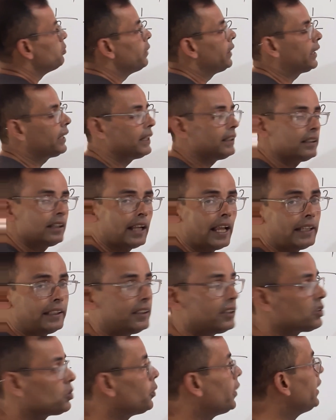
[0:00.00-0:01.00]
make it like
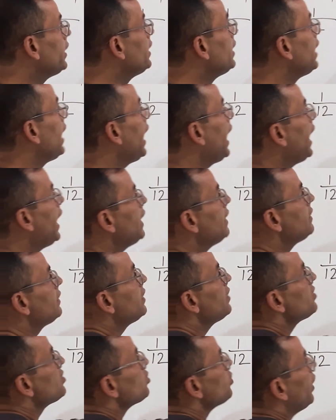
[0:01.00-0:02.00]
this way.
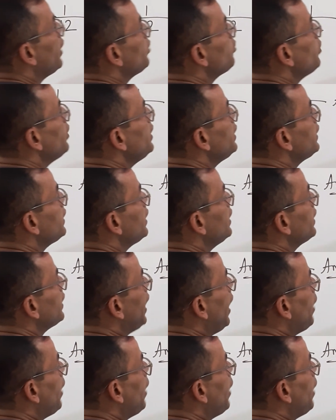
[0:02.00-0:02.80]
And this one will turn